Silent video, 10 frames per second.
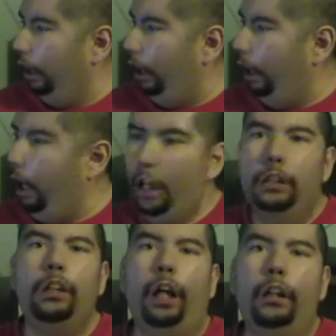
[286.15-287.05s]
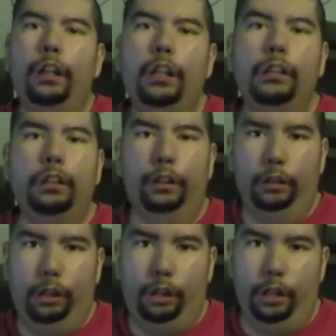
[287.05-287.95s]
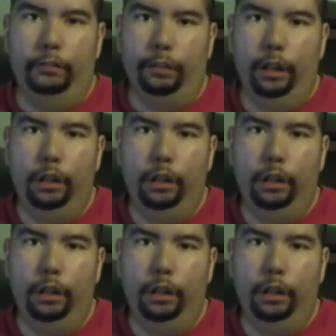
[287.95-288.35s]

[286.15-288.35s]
I saw The Internship.